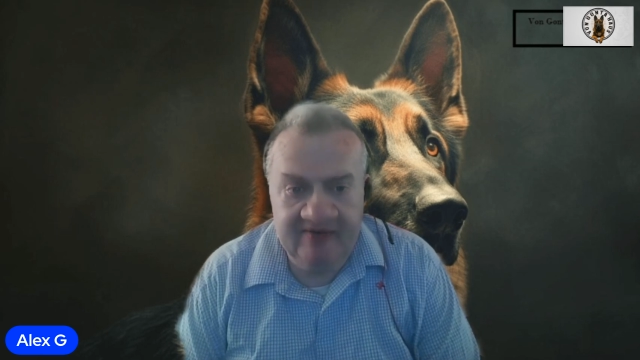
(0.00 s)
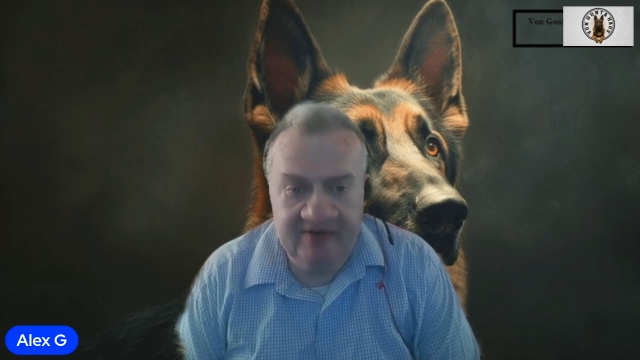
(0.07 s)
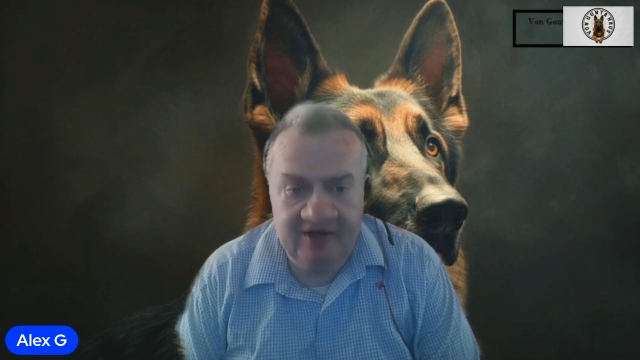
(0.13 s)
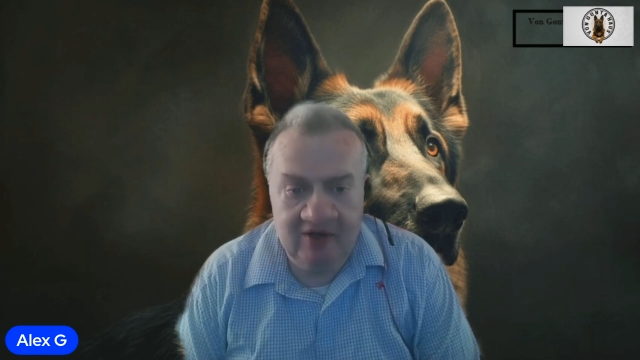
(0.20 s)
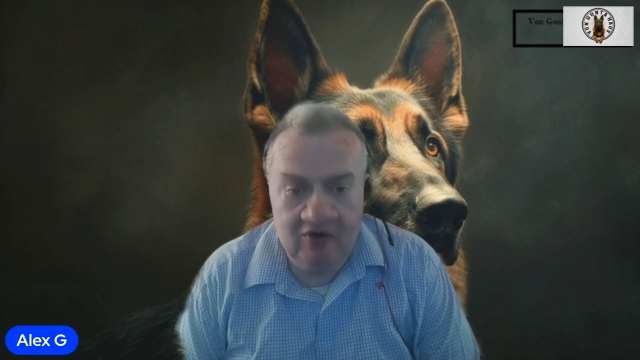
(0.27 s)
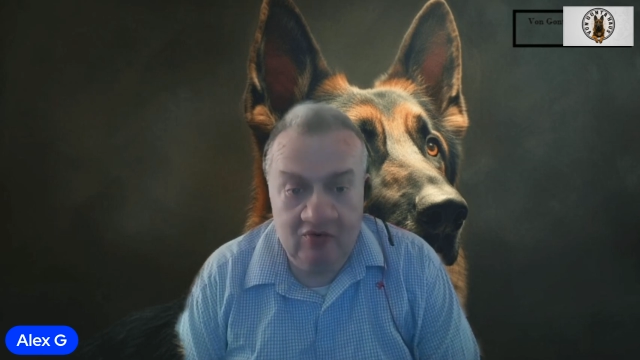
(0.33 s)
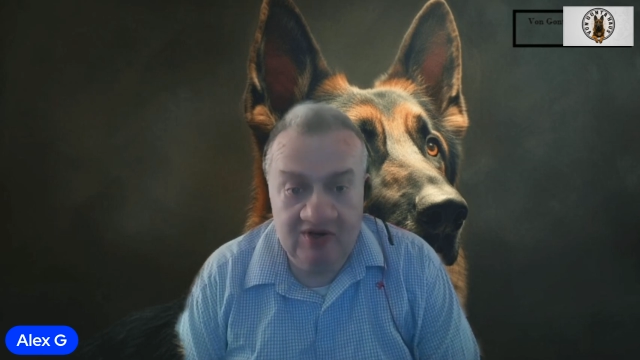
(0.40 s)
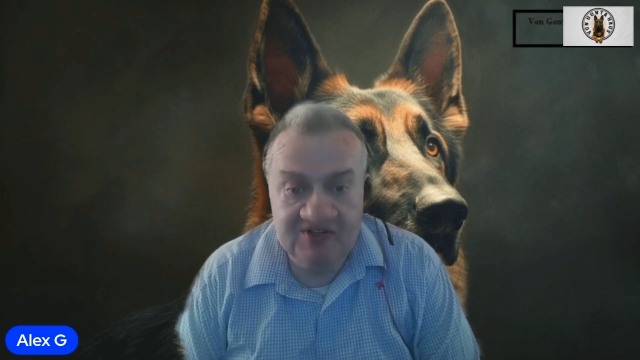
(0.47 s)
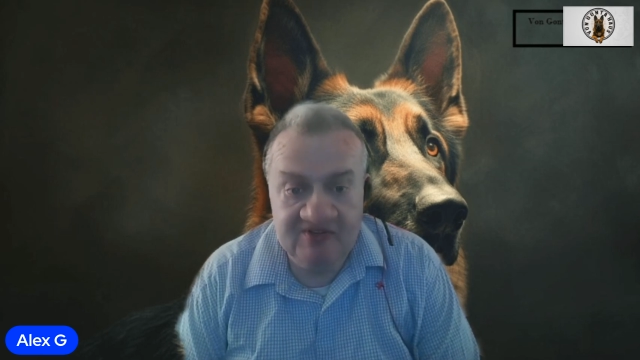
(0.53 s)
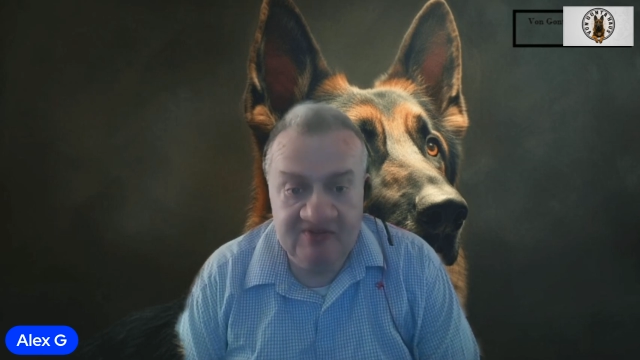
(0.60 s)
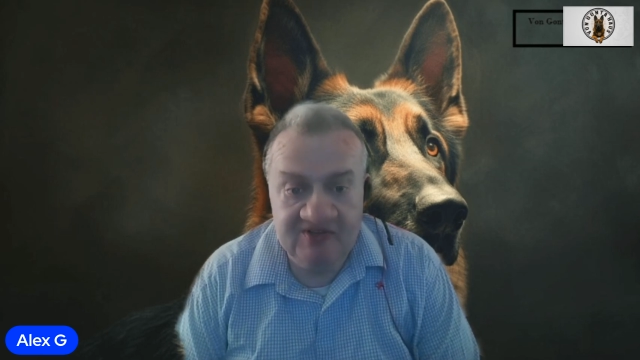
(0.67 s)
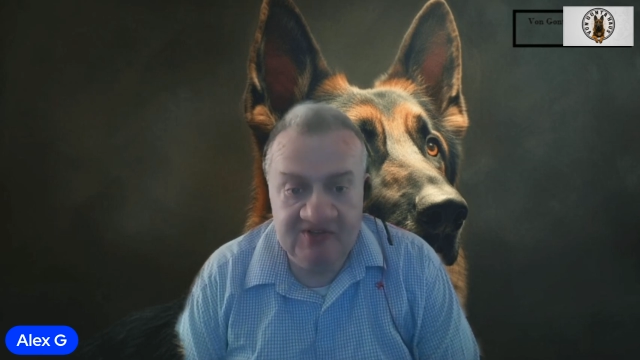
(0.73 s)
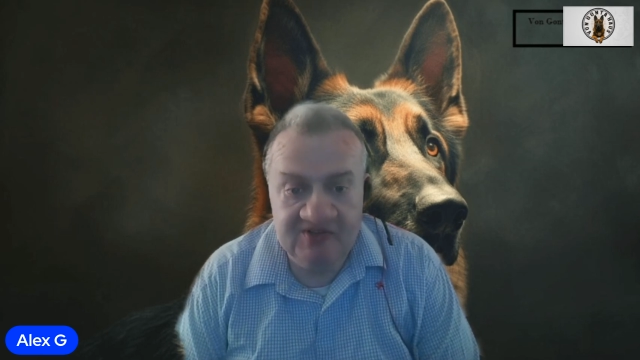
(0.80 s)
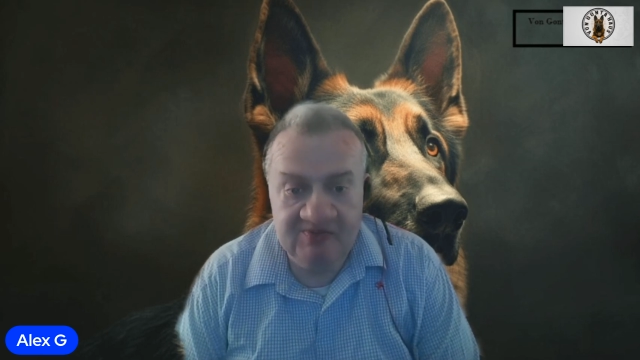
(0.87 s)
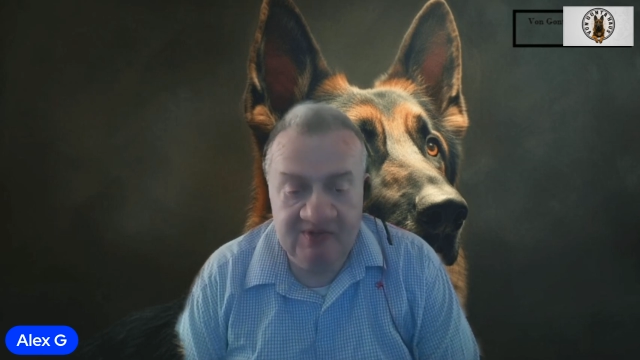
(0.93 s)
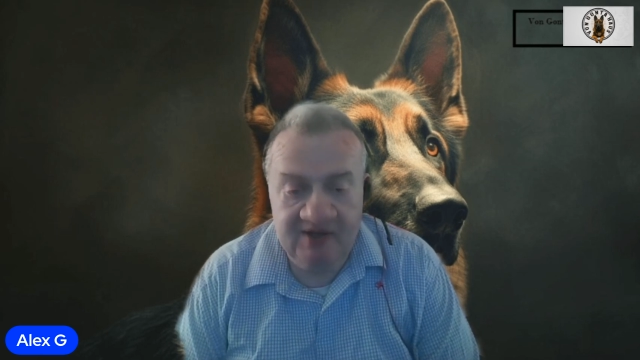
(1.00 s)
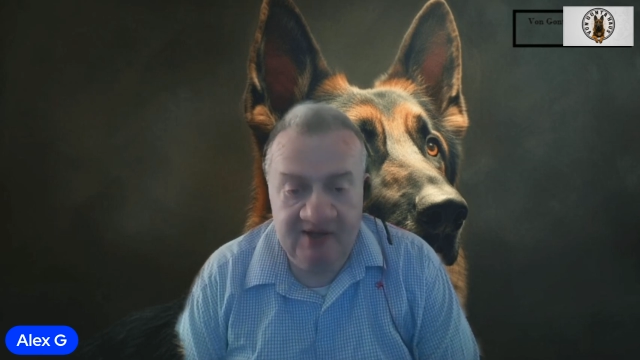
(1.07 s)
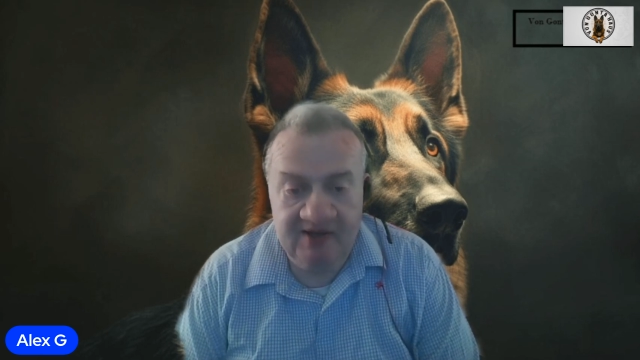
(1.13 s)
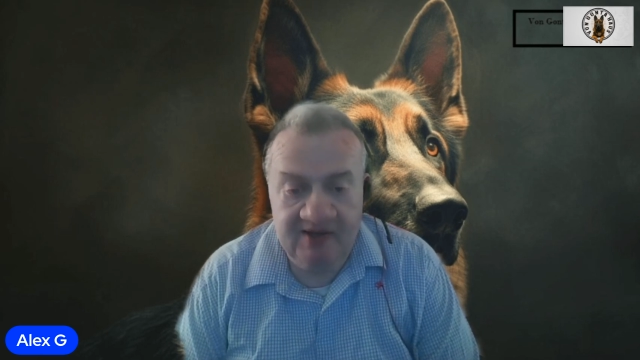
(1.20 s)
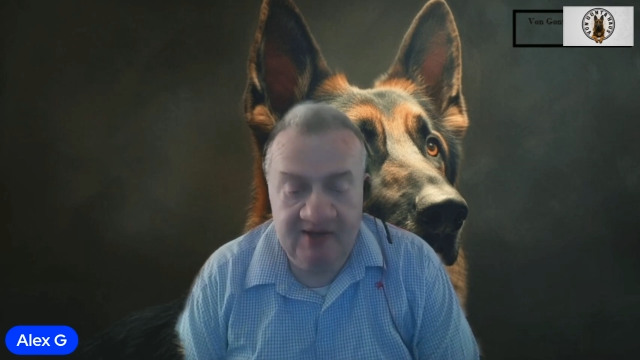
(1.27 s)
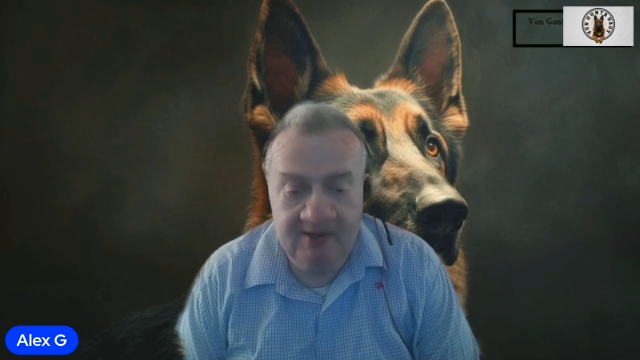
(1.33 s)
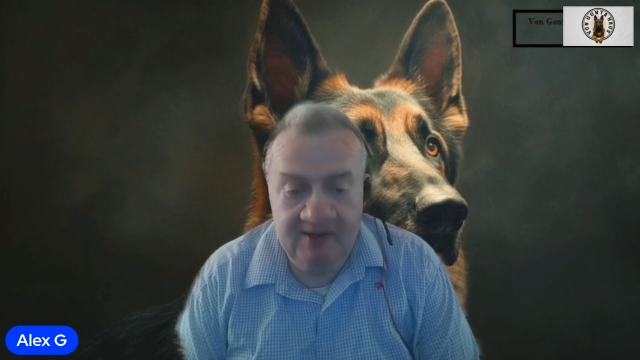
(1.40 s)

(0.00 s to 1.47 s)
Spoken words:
an aggressive display.